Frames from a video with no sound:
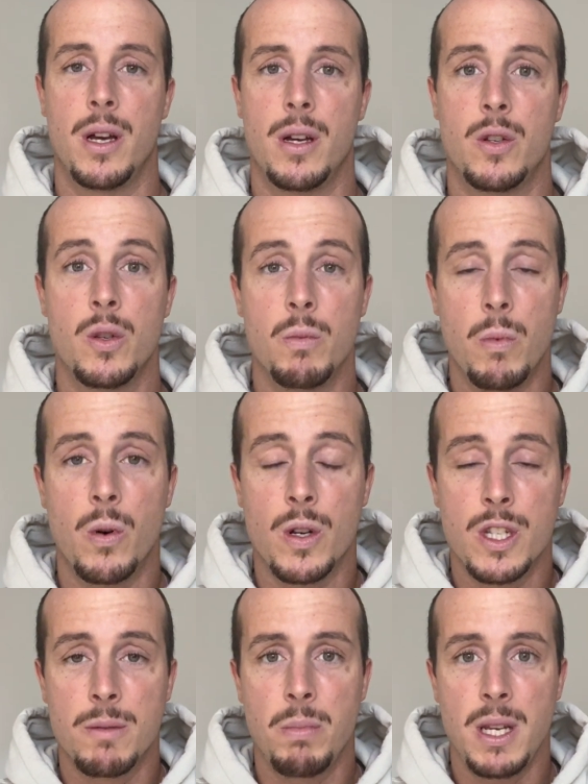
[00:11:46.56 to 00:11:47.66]
to more
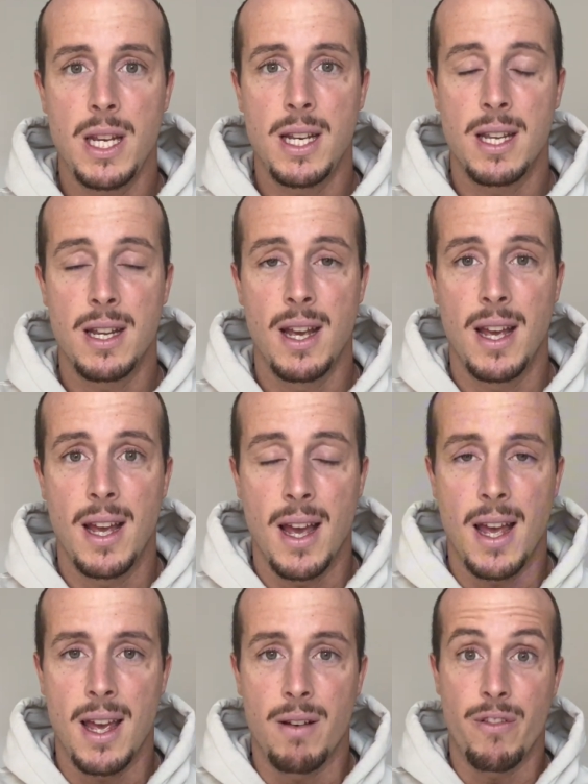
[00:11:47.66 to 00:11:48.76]
speed
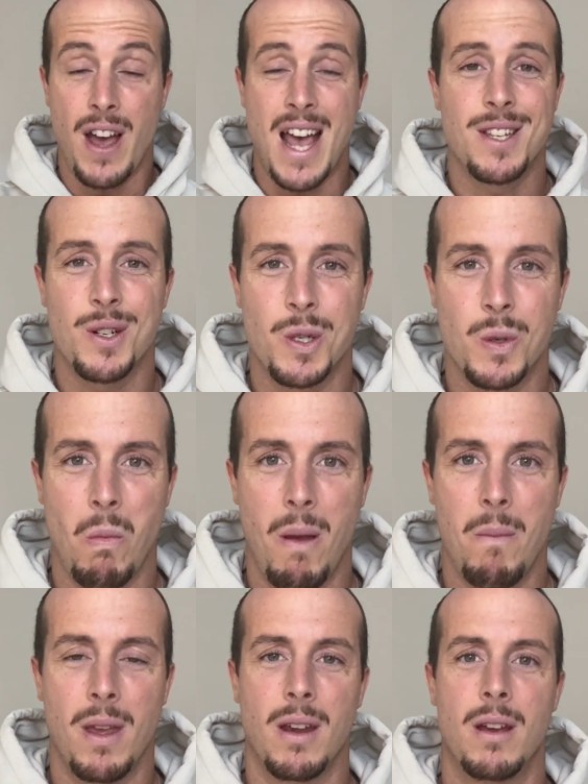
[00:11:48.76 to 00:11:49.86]
and faster
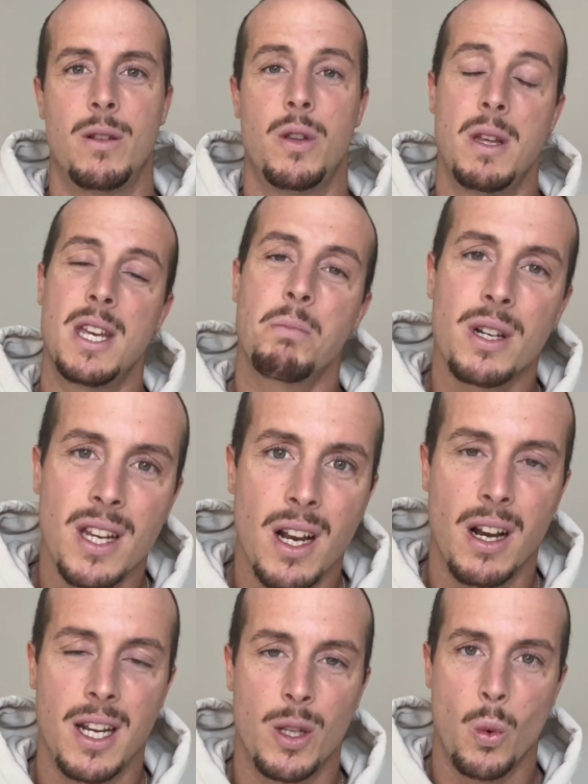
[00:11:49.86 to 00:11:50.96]
swimming,
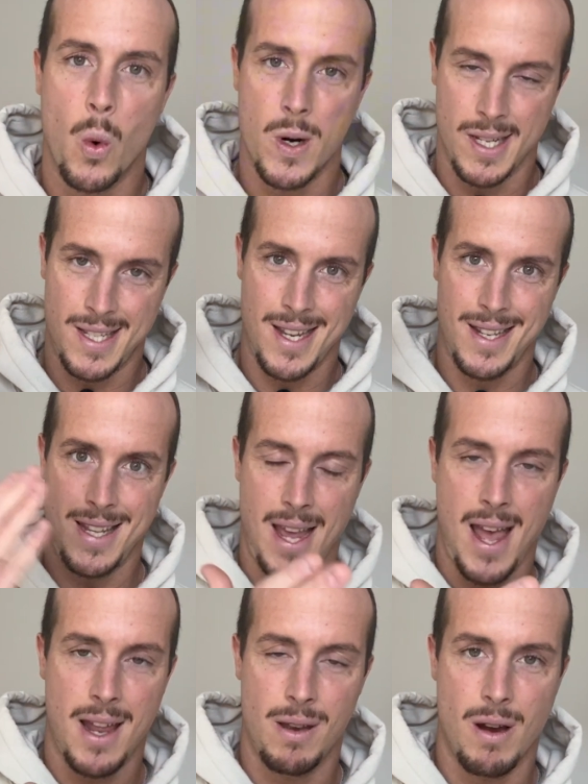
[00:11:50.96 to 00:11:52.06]
particularly towards the
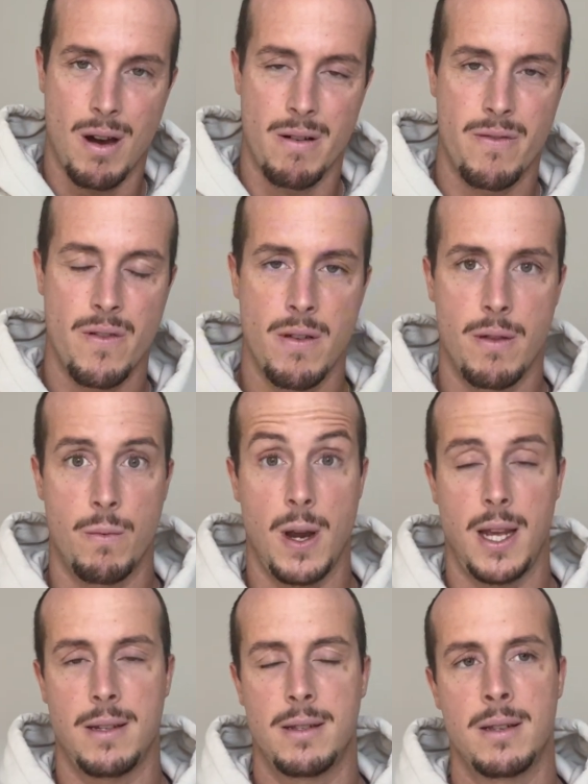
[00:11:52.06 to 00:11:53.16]
end of the
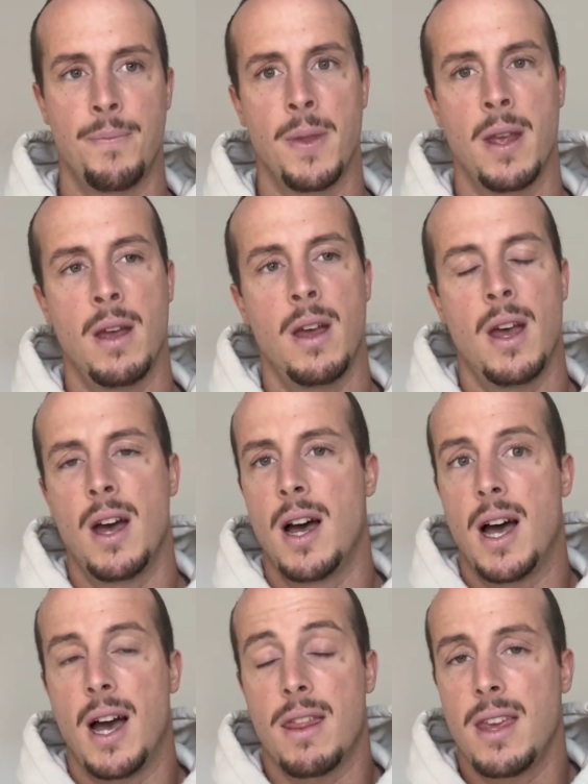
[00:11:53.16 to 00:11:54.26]
race.
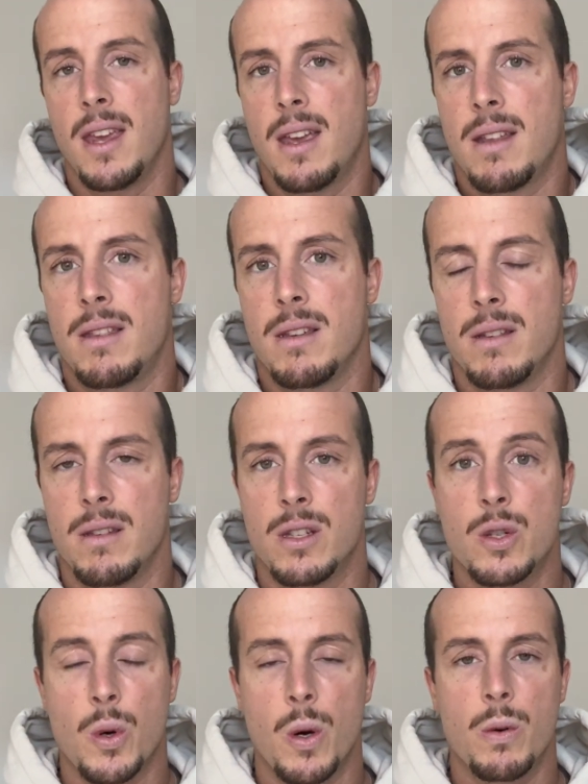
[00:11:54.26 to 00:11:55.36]
I think the
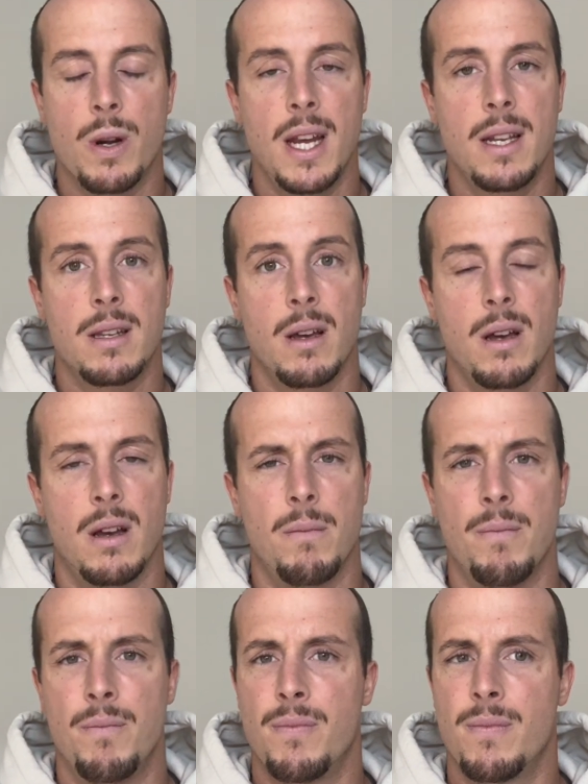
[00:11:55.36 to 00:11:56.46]
stroke rate
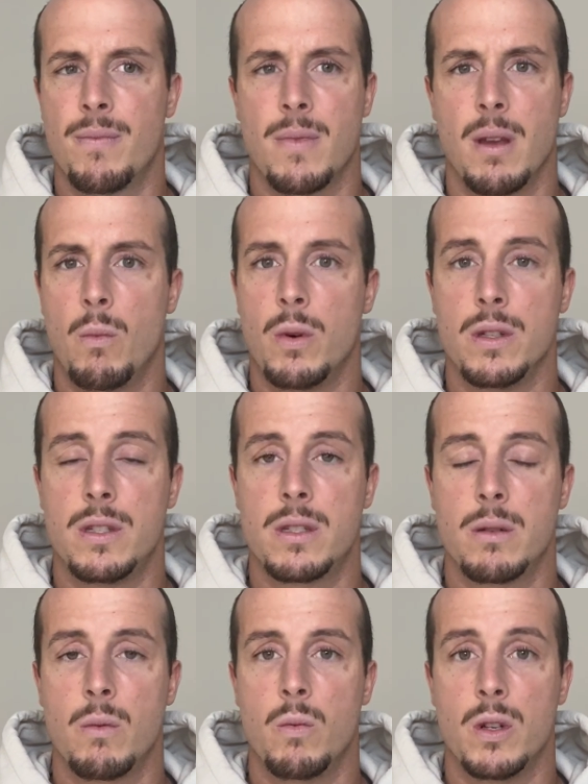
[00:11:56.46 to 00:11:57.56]
was
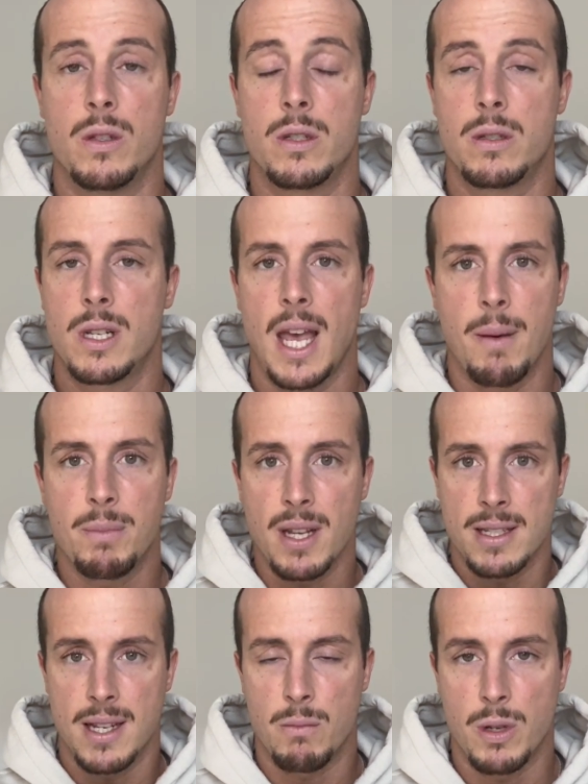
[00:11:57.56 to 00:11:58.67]
kept, as
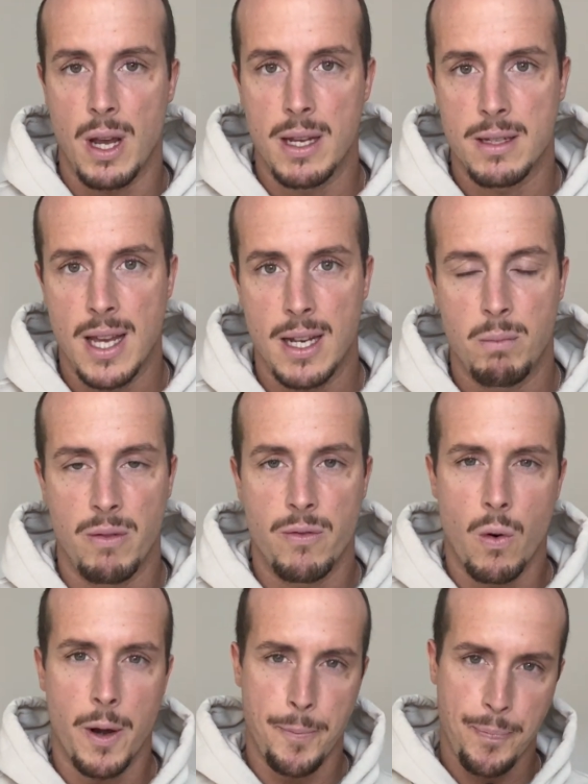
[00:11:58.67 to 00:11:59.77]
I said
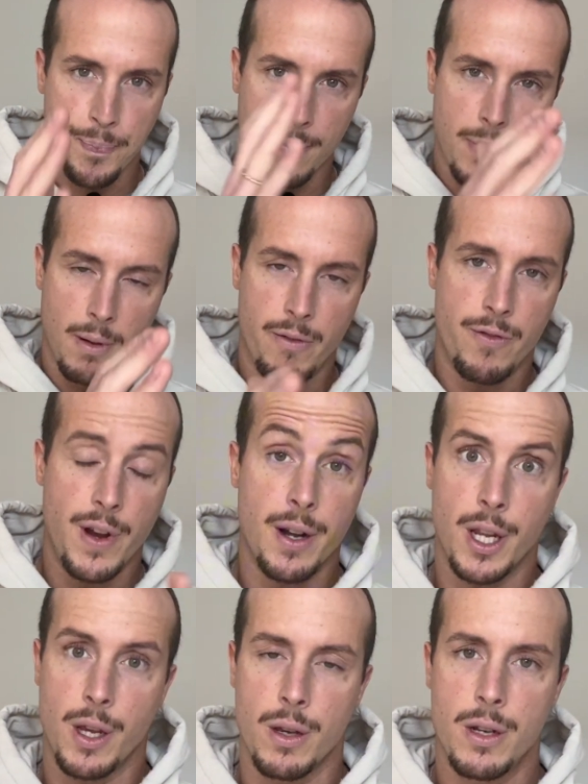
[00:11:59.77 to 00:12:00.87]
before, fairly
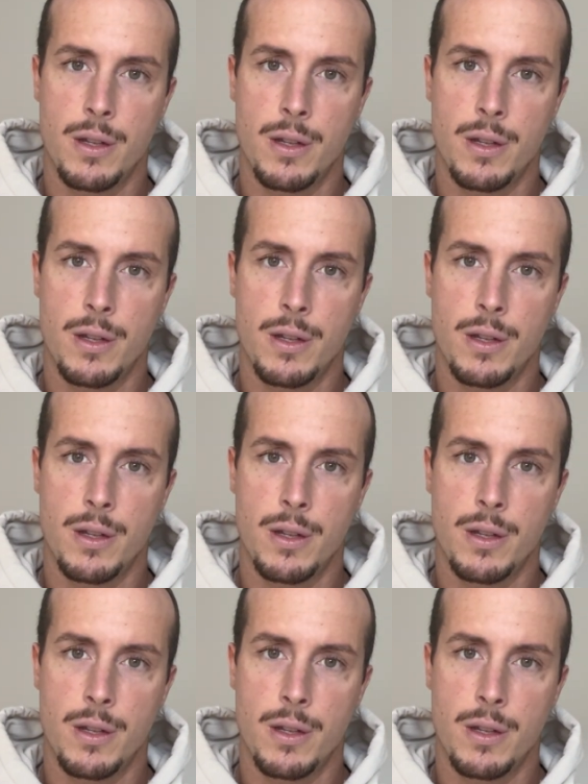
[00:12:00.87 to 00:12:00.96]
good